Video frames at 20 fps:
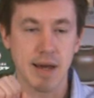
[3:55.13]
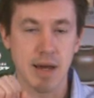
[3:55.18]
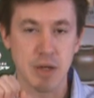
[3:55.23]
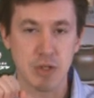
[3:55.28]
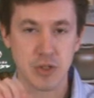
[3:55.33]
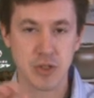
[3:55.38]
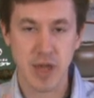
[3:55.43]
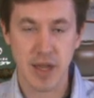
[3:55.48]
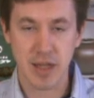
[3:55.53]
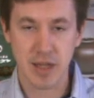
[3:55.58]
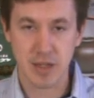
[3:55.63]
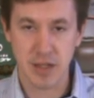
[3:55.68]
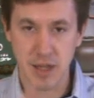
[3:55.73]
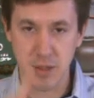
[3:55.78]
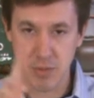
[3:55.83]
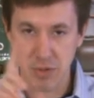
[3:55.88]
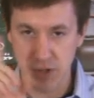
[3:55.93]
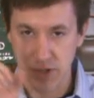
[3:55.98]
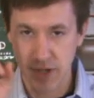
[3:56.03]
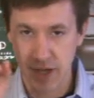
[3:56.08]

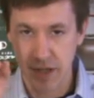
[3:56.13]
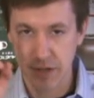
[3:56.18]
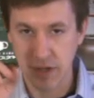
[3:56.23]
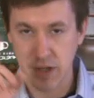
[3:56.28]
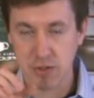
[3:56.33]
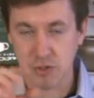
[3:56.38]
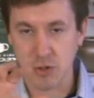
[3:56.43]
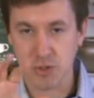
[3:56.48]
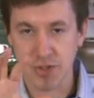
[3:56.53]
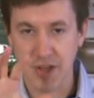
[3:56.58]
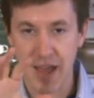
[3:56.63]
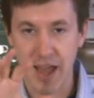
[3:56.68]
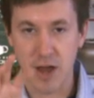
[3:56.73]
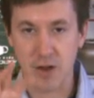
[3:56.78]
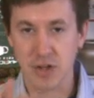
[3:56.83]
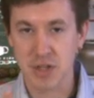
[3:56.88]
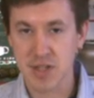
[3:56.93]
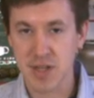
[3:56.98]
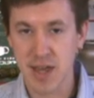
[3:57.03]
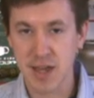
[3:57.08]
Secondly, beside that, there's a how
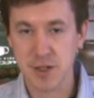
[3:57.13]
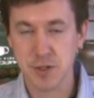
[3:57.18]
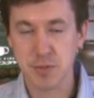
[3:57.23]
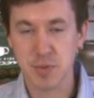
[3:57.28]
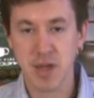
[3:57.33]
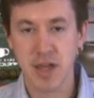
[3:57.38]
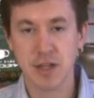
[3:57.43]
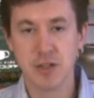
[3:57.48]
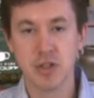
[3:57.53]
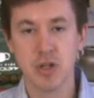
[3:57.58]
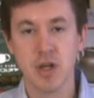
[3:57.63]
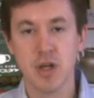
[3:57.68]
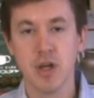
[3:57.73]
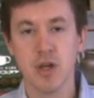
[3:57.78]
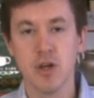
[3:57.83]
to taste page